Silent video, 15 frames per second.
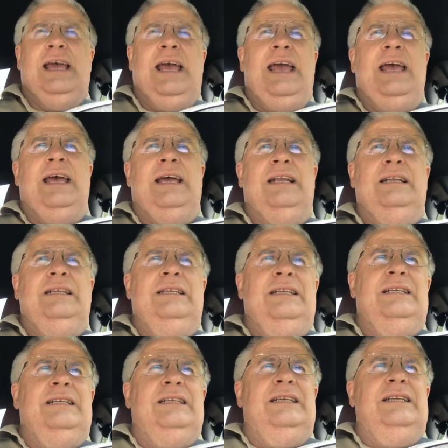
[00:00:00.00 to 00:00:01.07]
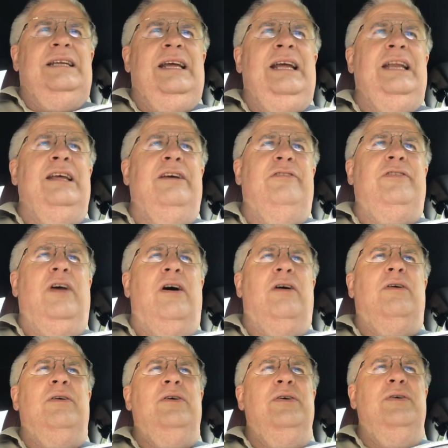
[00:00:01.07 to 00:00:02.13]
And any of
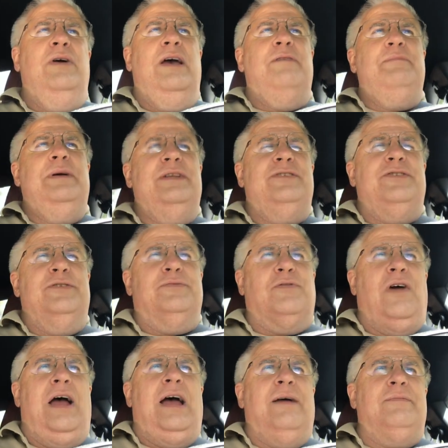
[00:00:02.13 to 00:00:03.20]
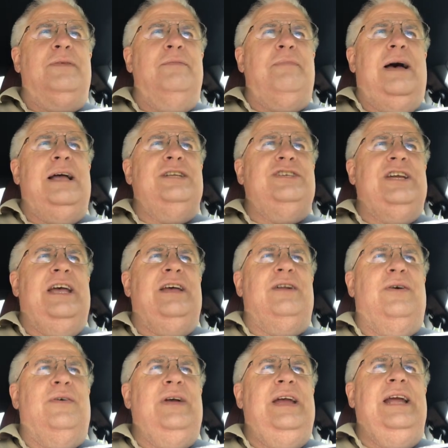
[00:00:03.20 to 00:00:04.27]
y'all who have been subscribed to my
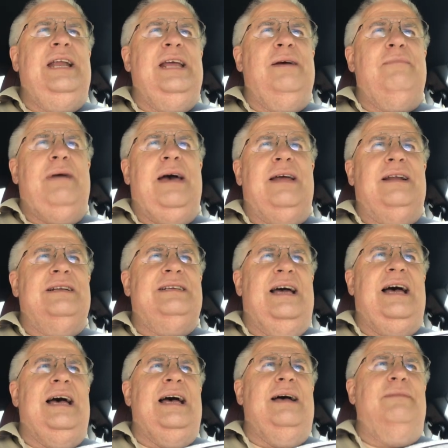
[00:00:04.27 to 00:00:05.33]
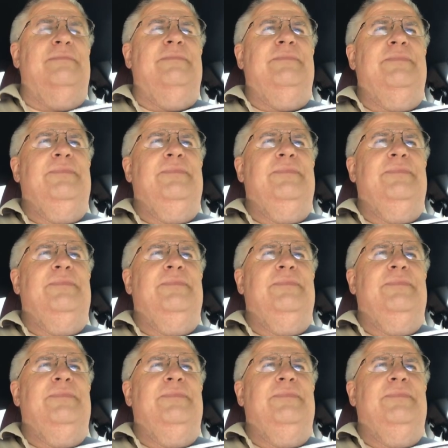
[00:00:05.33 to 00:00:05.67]
channel any amount of time,